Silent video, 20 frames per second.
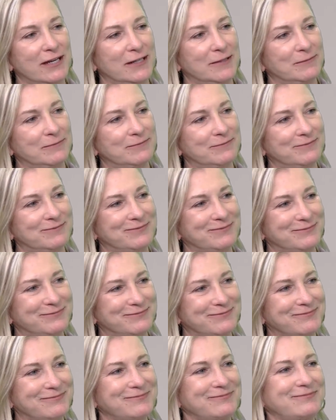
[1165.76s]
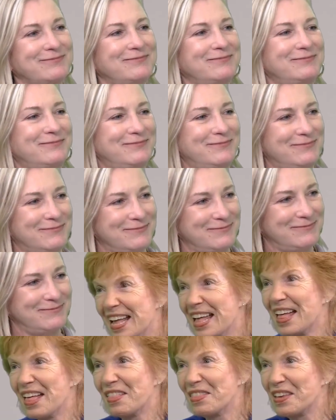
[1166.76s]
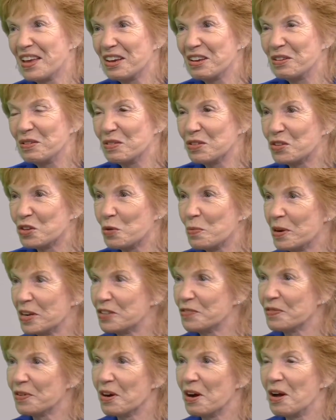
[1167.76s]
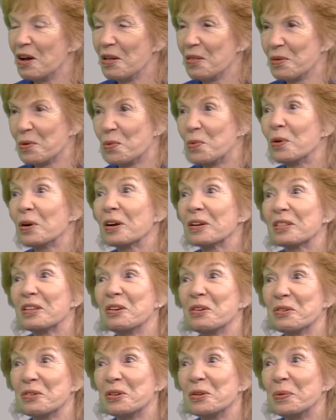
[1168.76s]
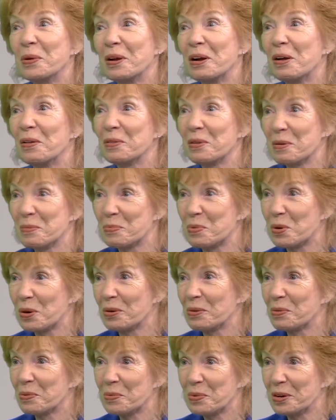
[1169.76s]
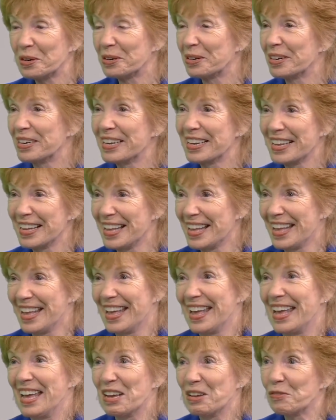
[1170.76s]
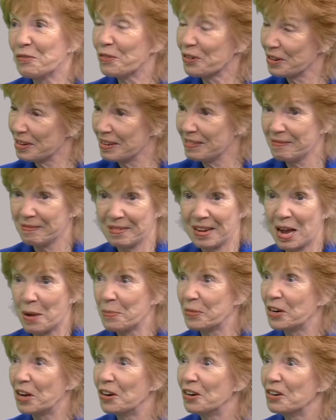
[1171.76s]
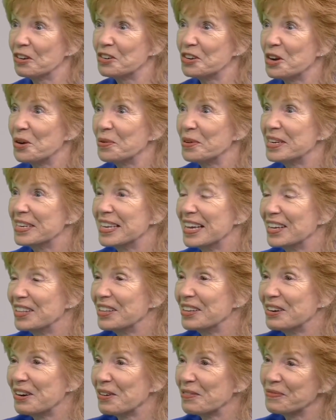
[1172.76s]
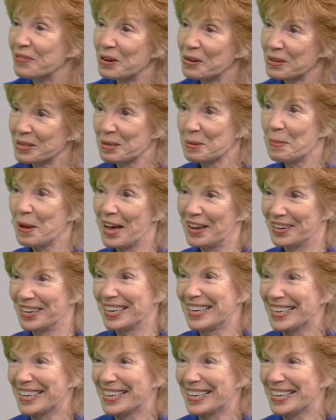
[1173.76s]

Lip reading: That's great. Well, thank you so much for all the work that you're doing, all the important work, and for coming on our show and telling our folks about it.